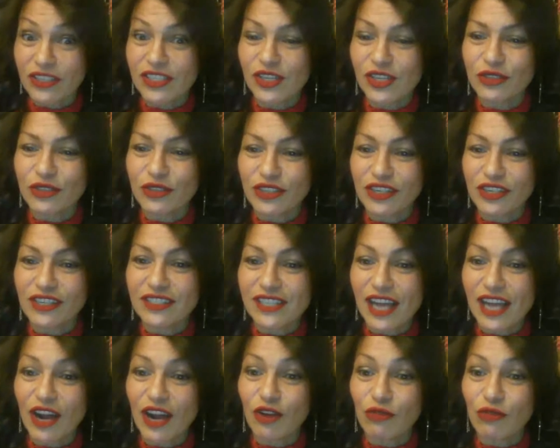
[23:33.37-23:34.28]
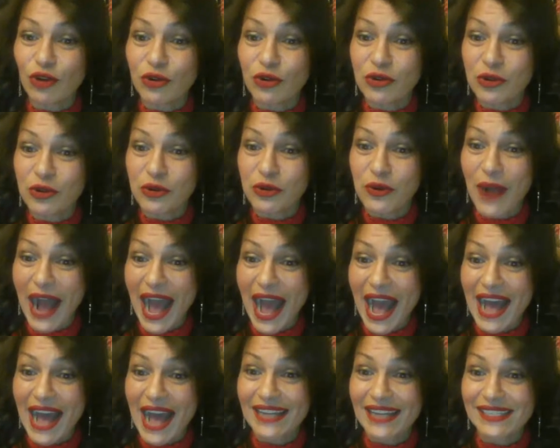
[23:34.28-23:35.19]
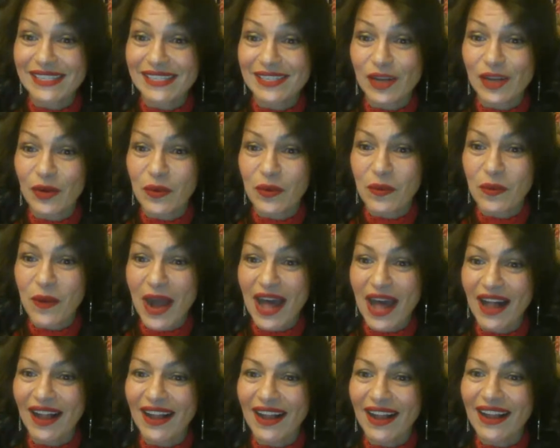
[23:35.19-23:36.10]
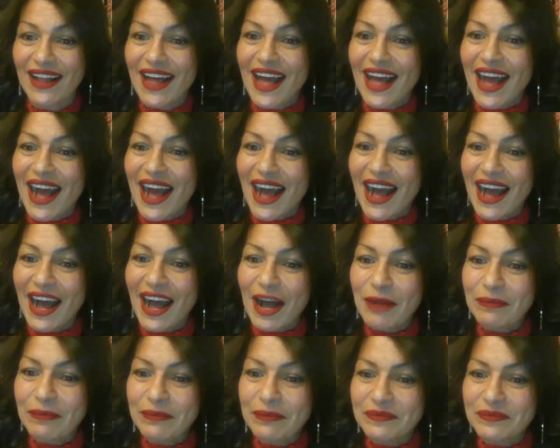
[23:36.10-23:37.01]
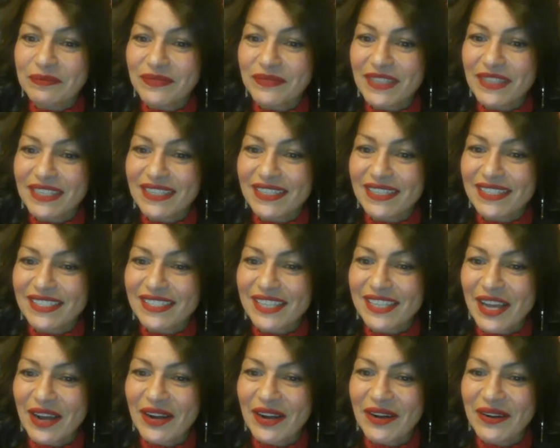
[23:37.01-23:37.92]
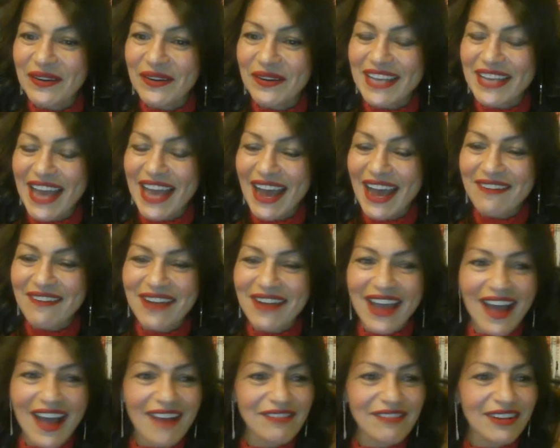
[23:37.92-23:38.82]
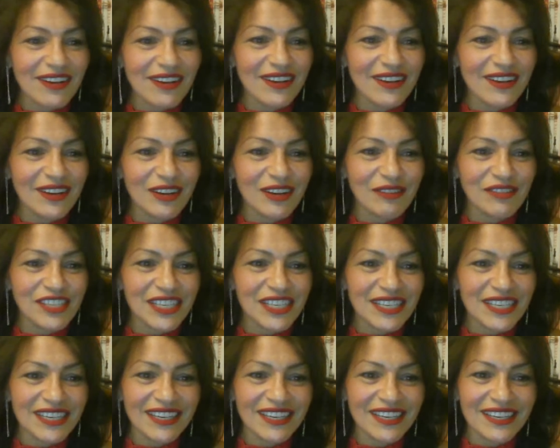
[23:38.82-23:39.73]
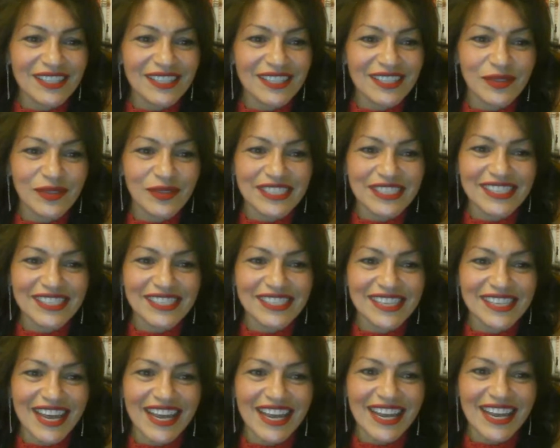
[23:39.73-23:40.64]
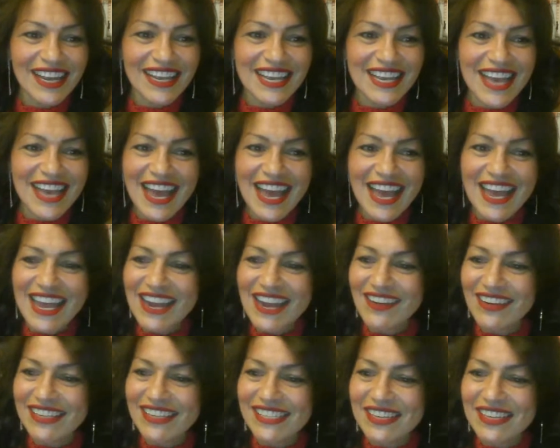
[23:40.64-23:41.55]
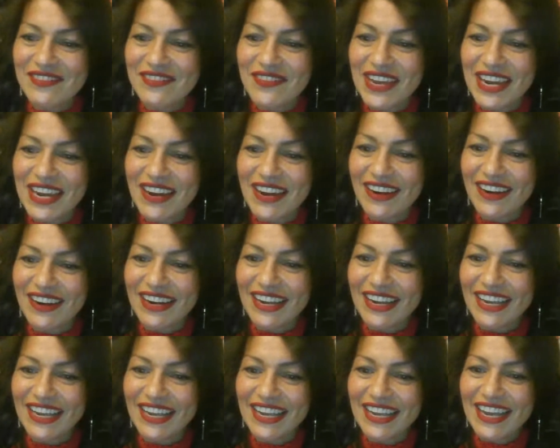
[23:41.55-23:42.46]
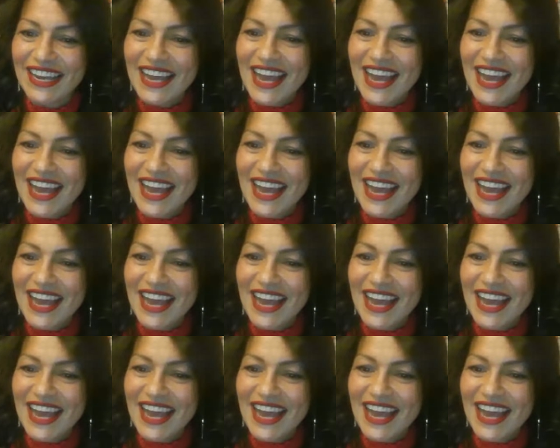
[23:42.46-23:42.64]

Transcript: So it turns out Roku as well. So yeah, we have a lot of cheers. Twitch saying, yay, Grizz and Mary.